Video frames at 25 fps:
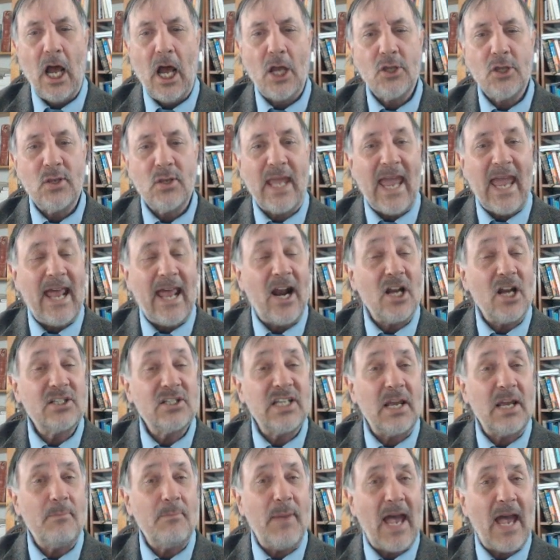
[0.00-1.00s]
Uh, you
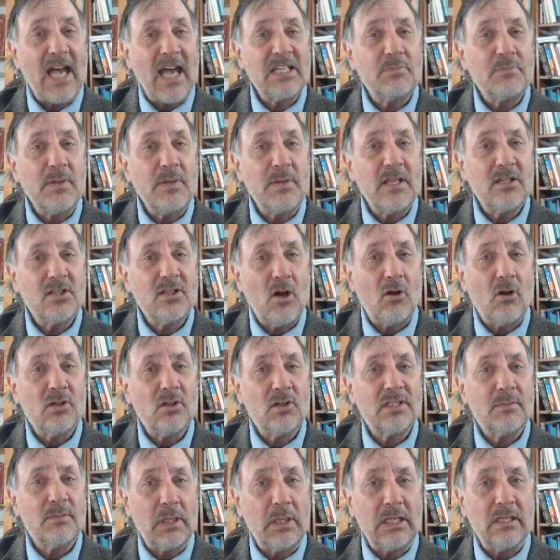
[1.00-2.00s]
cannot say, pass me the
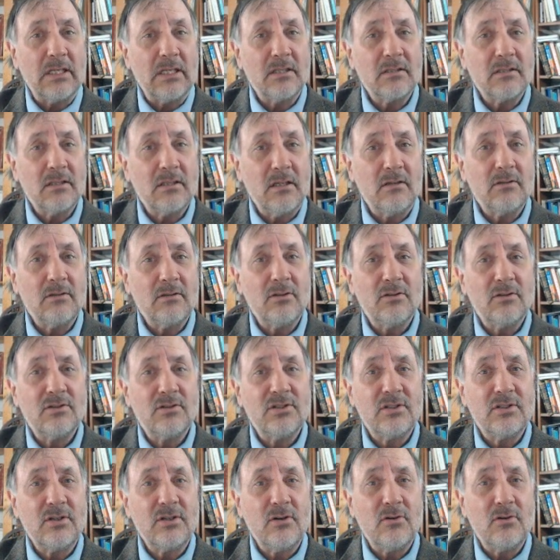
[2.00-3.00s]
salts, please. You know, you're,
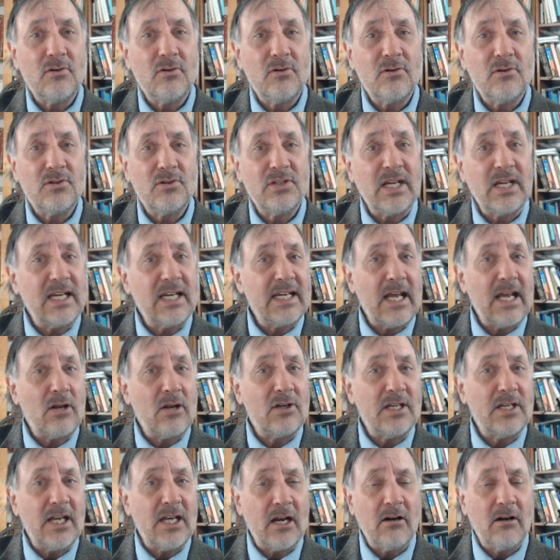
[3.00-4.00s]
you're sitting
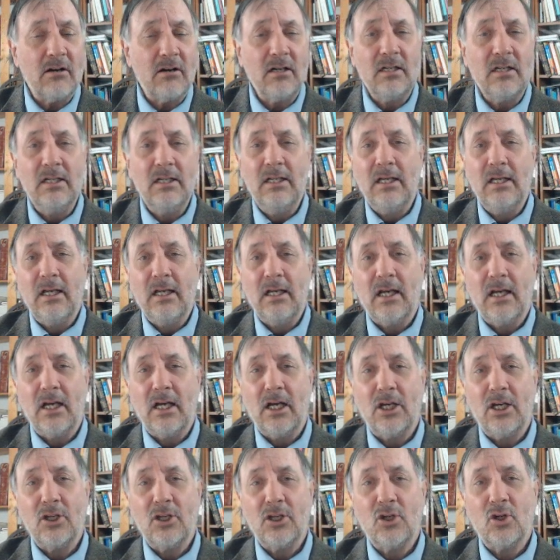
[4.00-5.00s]
down to dinner,
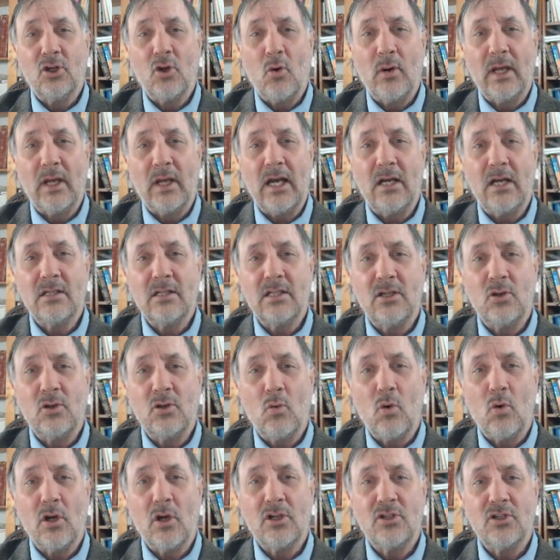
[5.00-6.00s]
uh, you're going out and
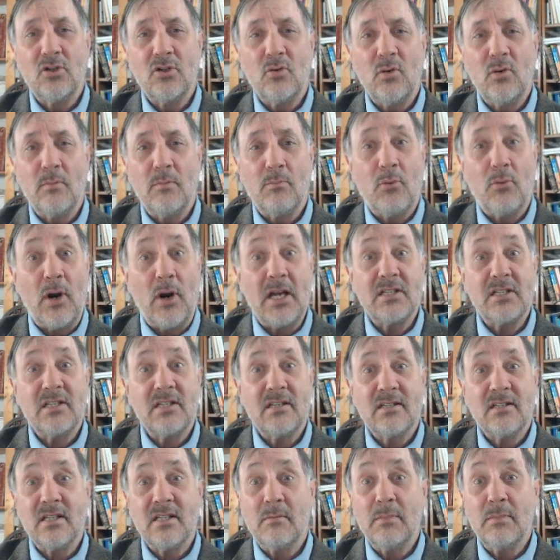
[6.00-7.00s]
you want to
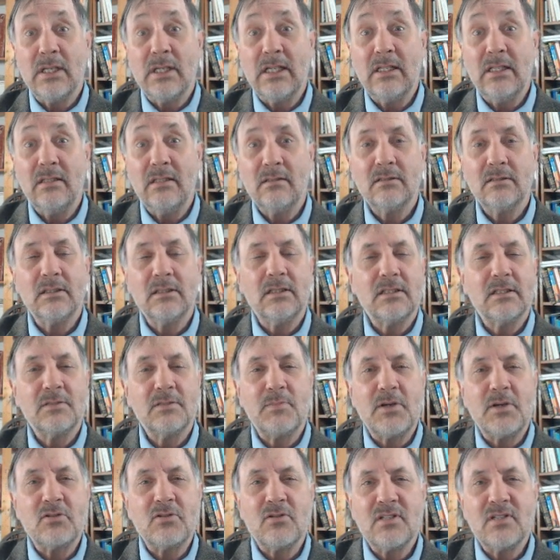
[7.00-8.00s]
impress somebody, you know, a
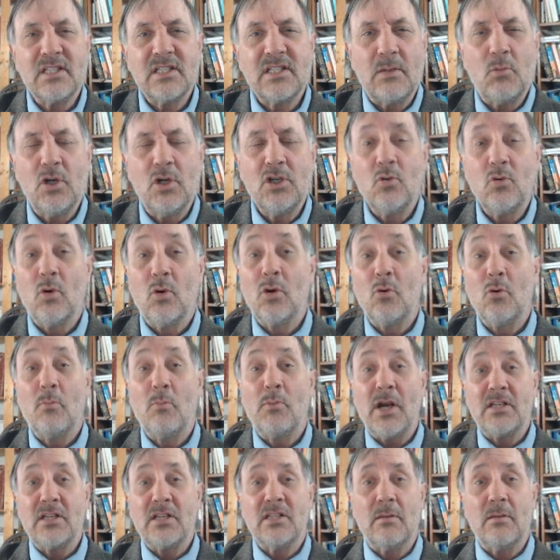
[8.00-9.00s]
special someone, you want to
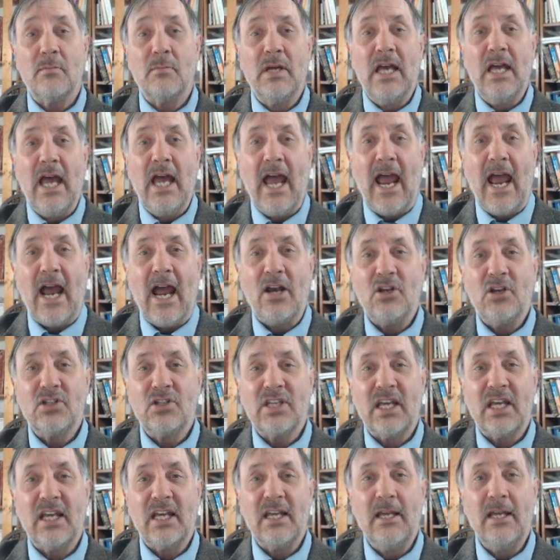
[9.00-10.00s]
impress them, and you
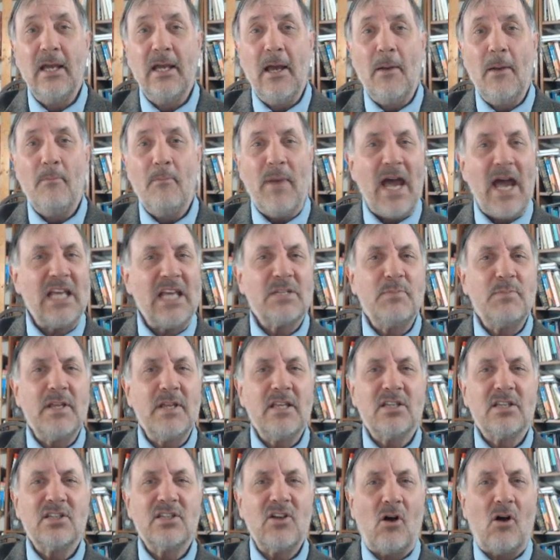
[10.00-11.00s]
say, pass
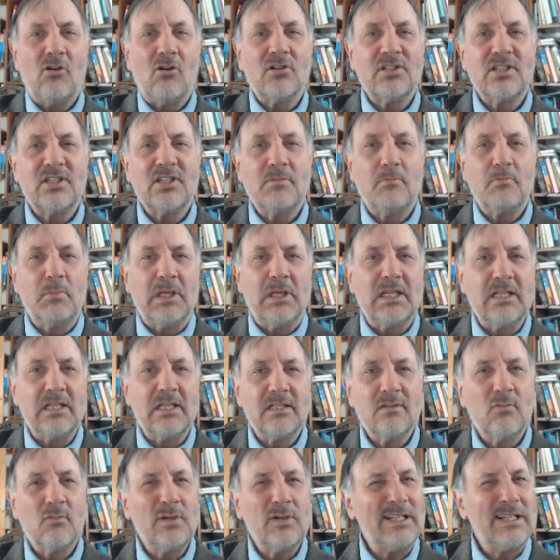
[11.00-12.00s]
me the salts,
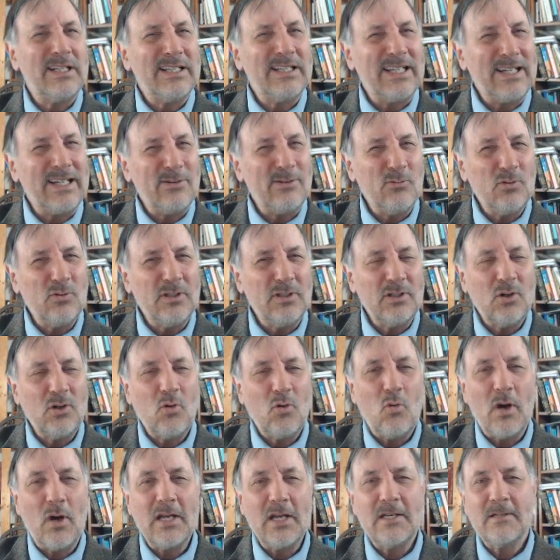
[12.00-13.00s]
please. Well, that wouldn't
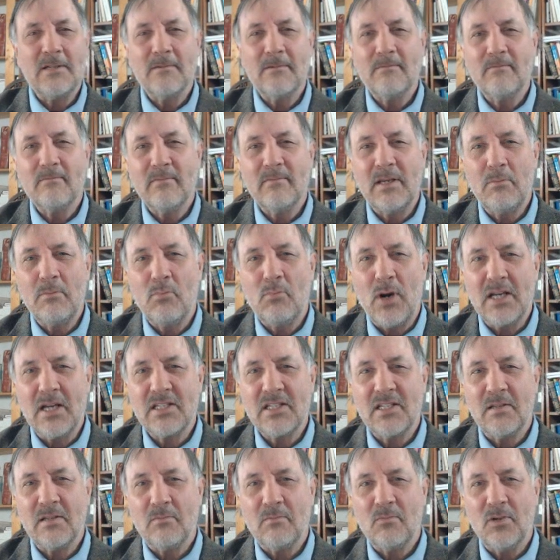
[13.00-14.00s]
quite
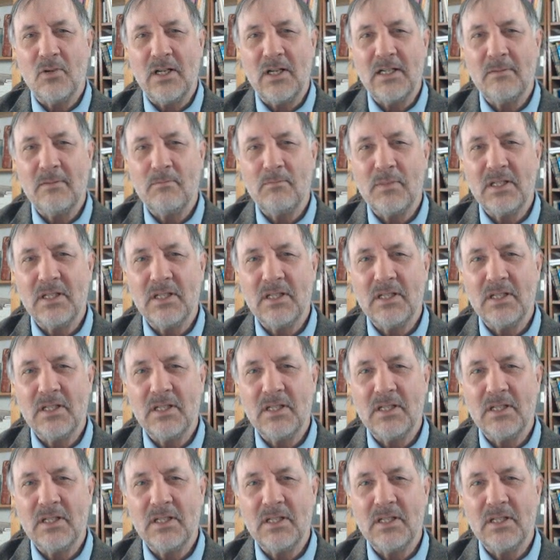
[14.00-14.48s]
impress them, right?